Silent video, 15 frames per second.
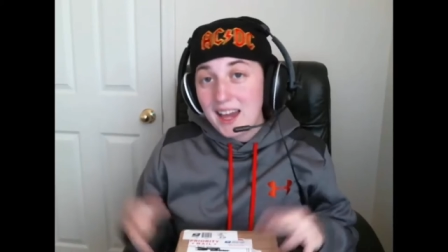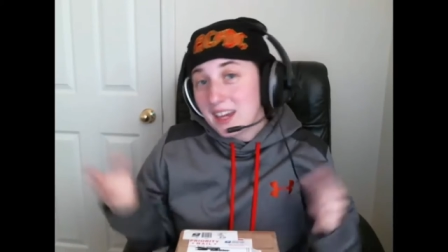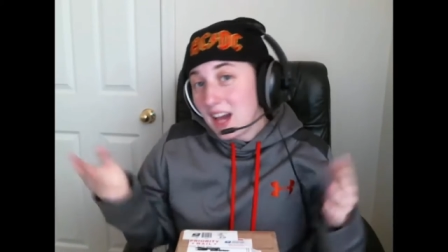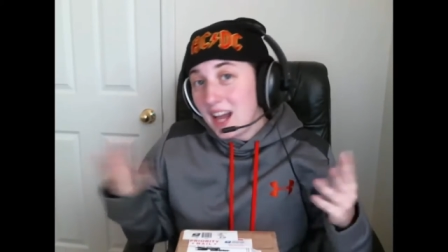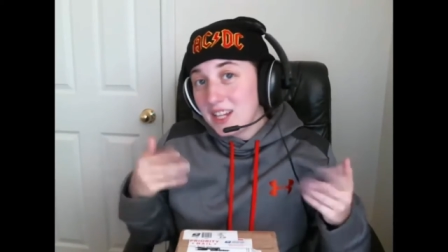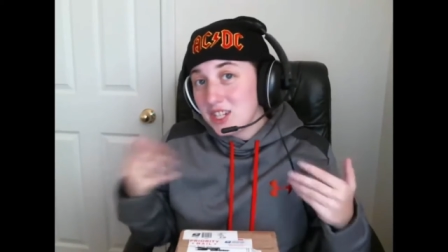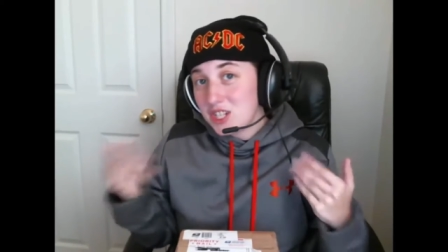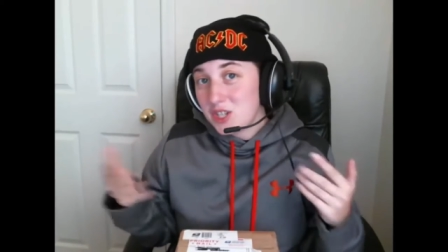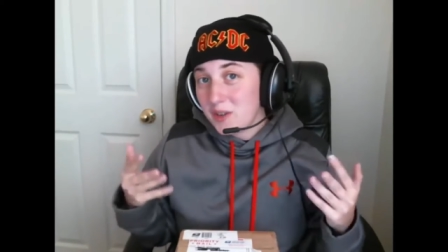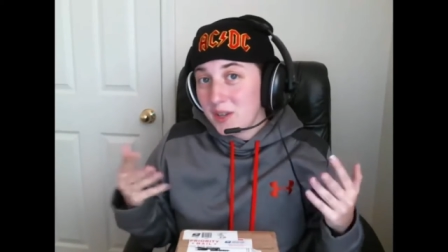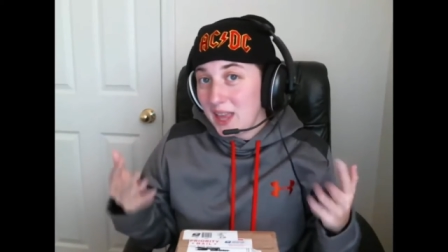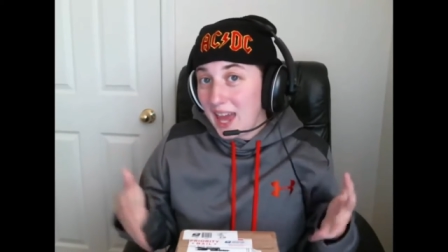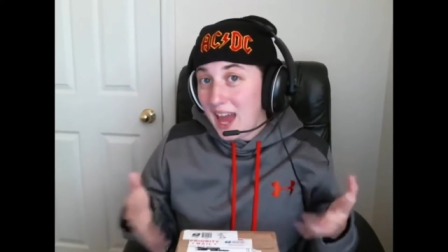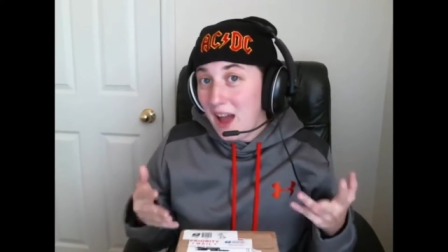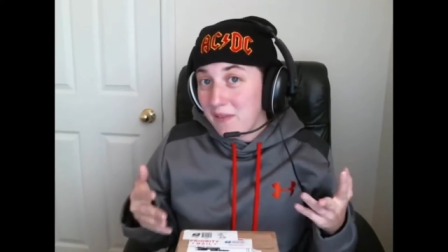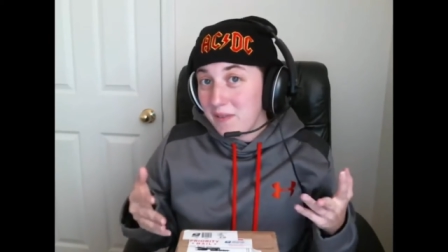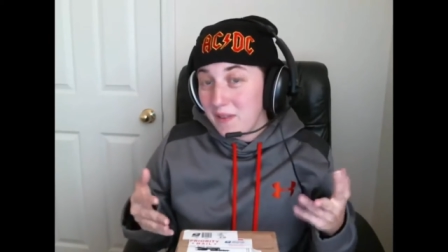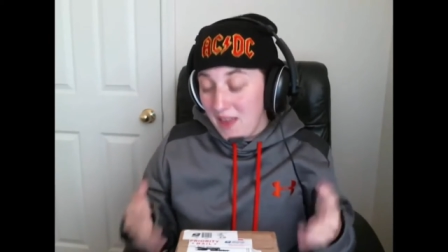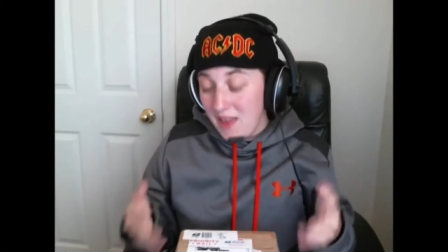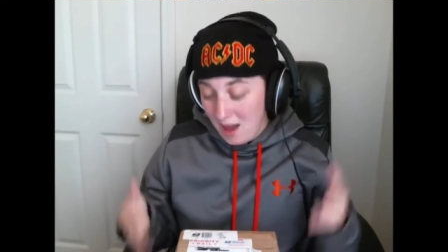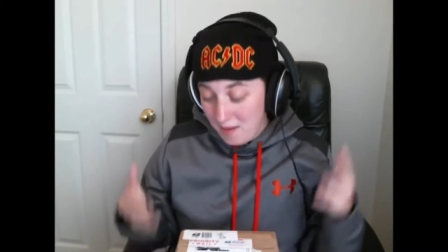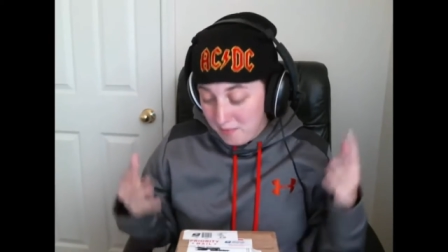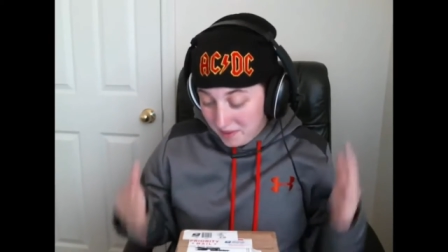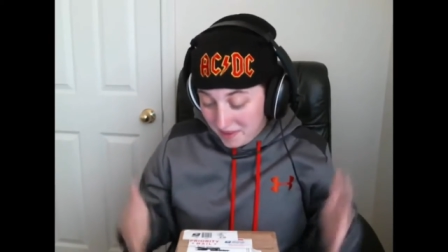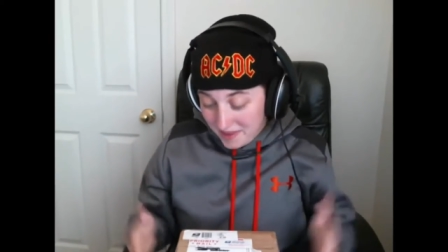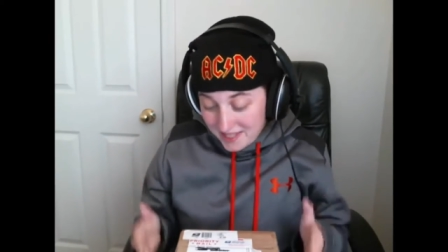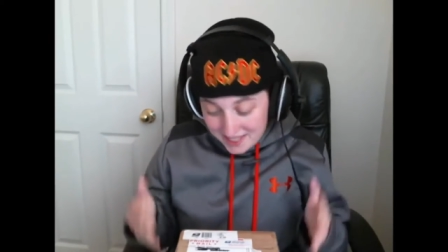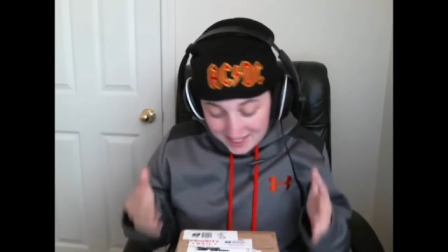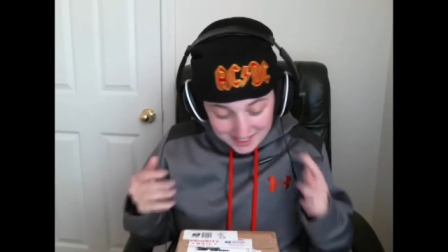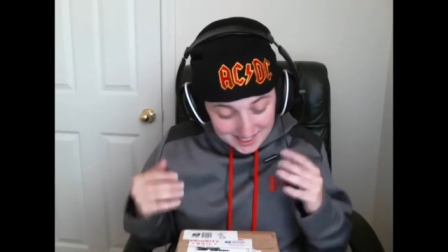got it shortly after that. But
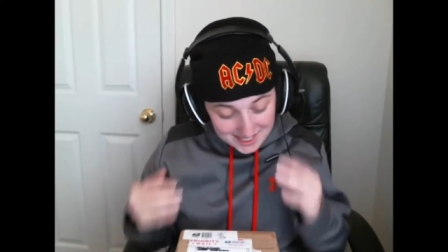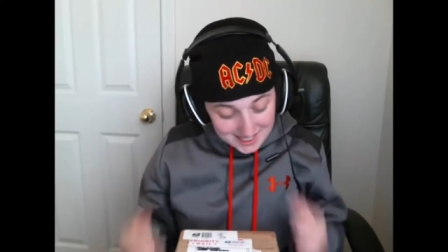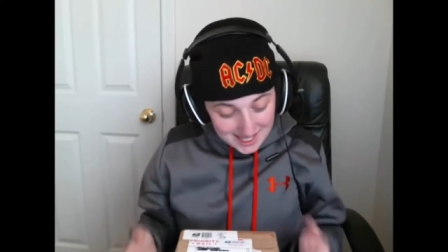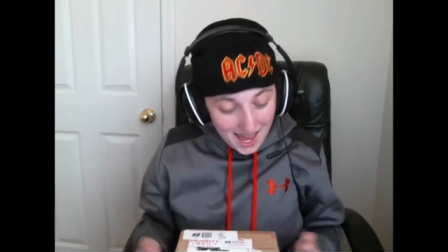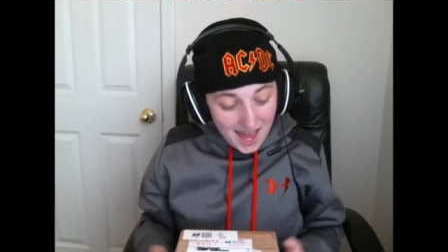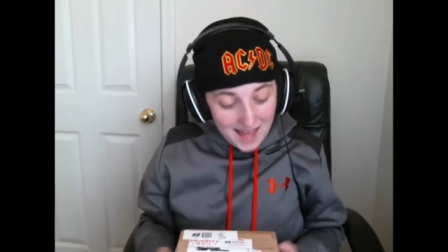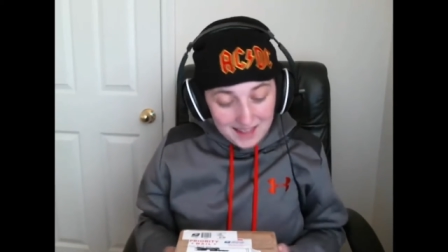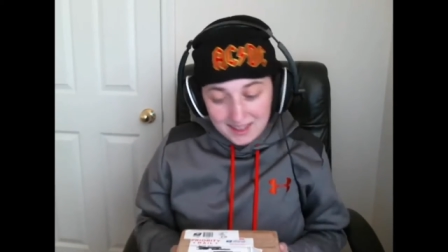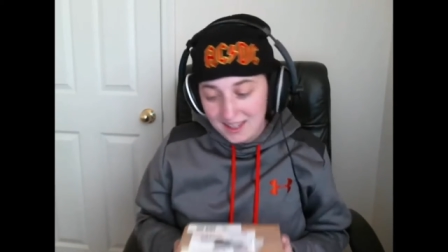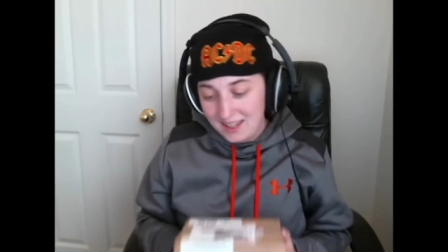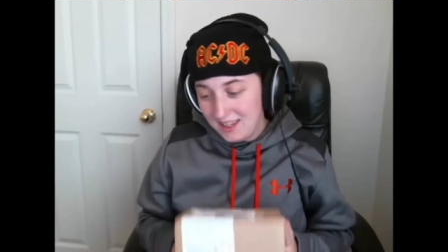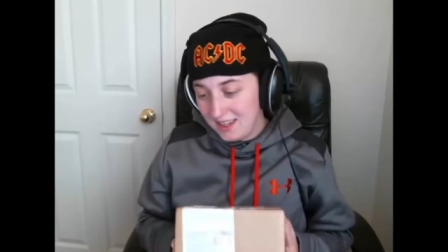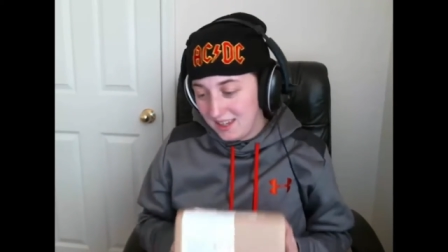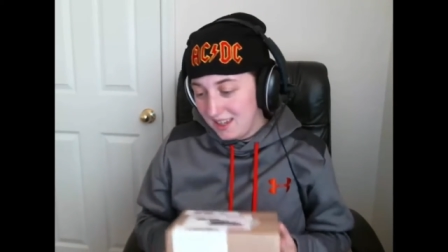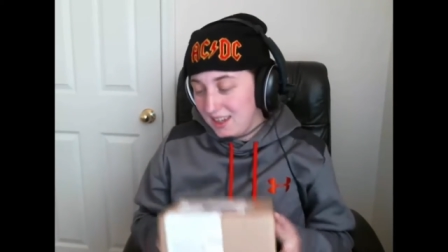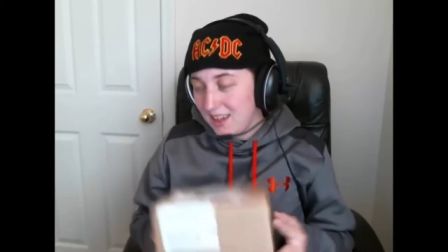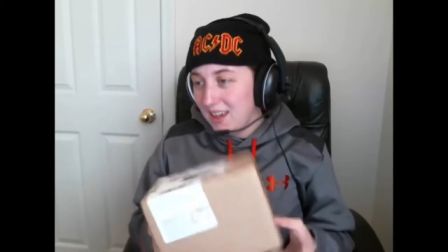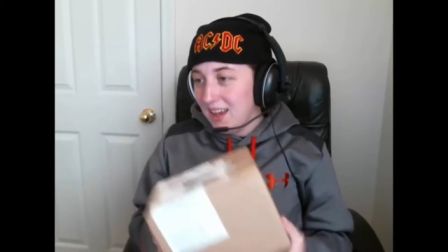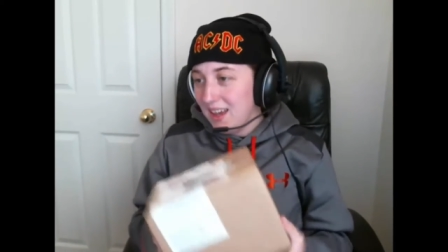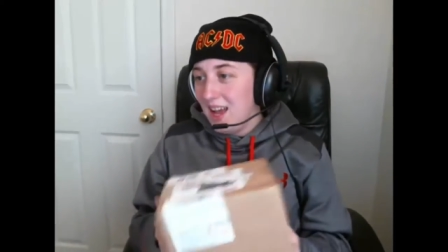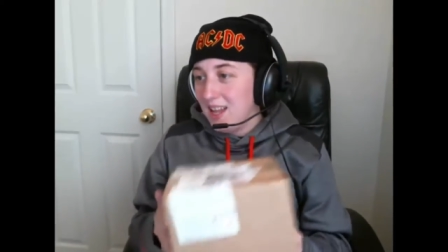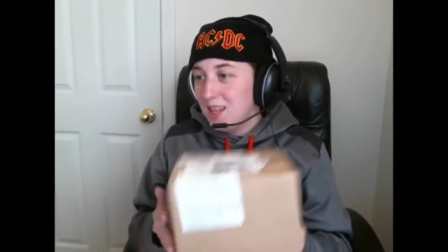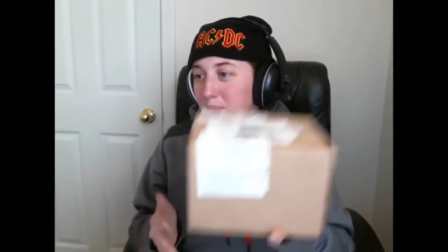this thing sat like at the